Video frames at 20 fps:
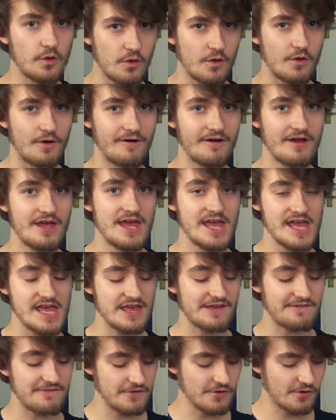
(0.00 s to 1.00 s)
or
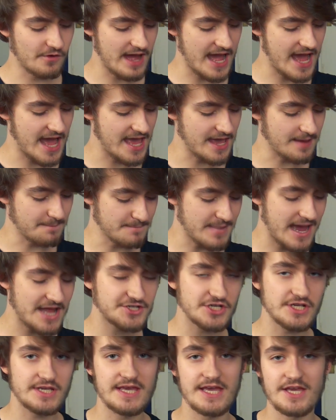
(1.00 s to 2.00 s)
if you're at a
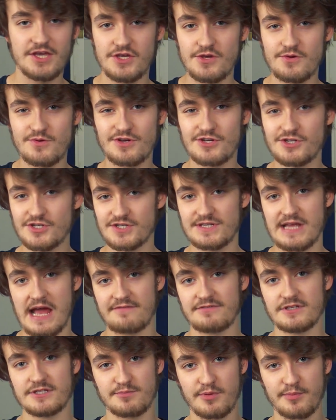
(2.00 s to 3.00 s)
magic gig, you can just
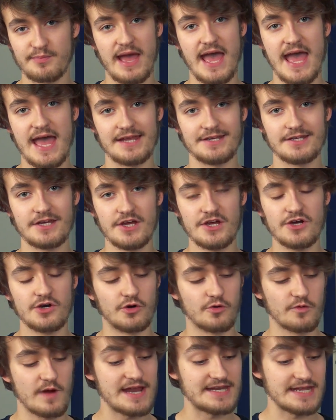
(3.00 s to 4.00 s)
have this prepared
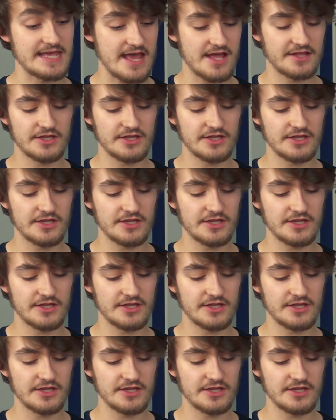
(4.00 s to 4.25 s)
already.